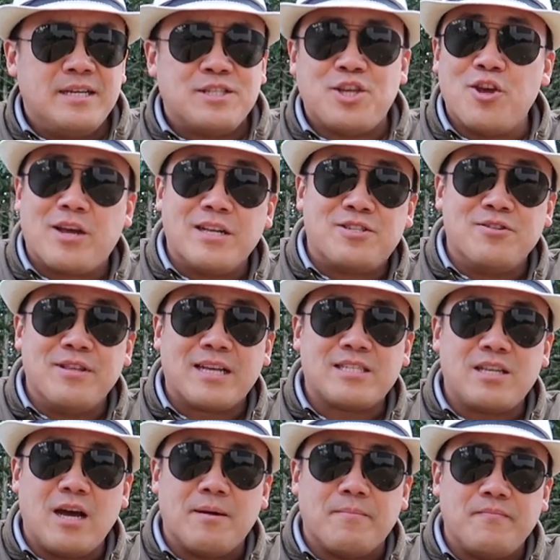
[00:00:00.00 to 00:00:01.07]
see you again till
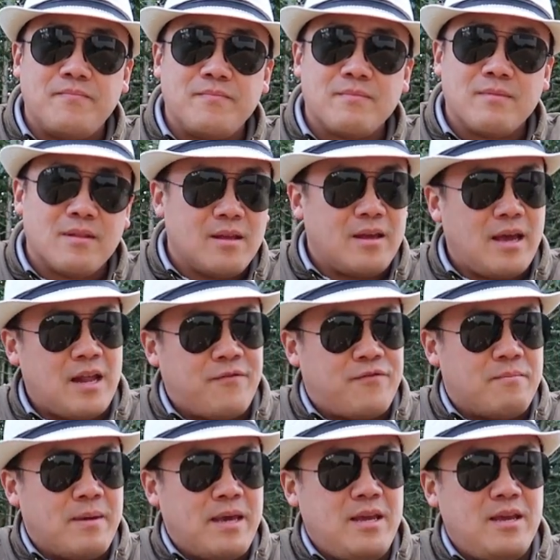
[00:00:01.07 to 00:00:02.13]
next time. And
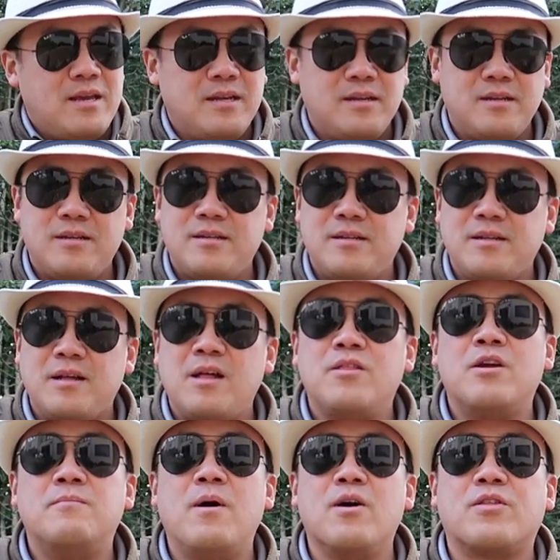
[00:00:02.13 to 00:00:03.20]
for me,
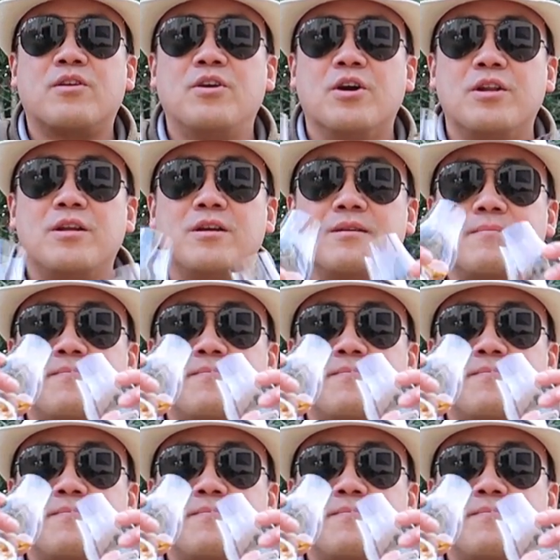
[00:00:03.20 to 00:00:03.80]
they're both good.